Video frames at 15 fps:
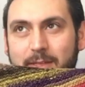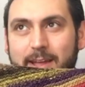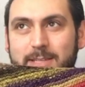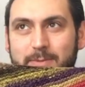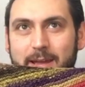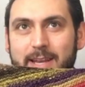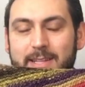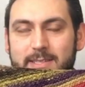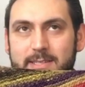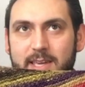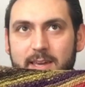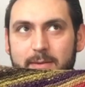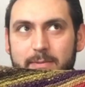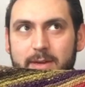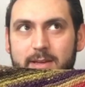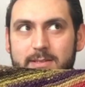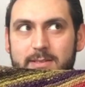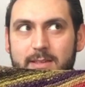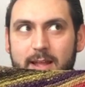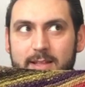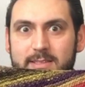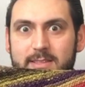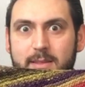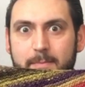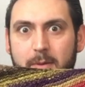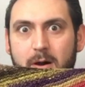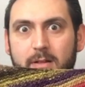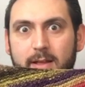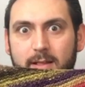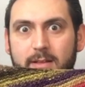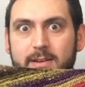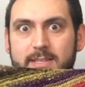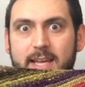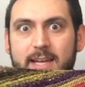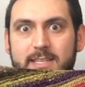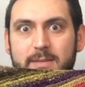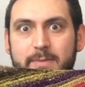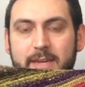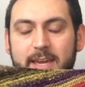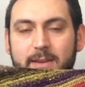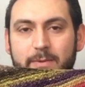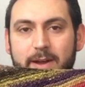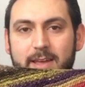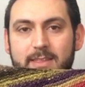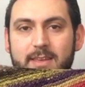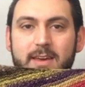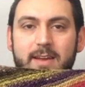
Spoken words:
that's why I didn't see it, because that's the ball I looked at to begin with.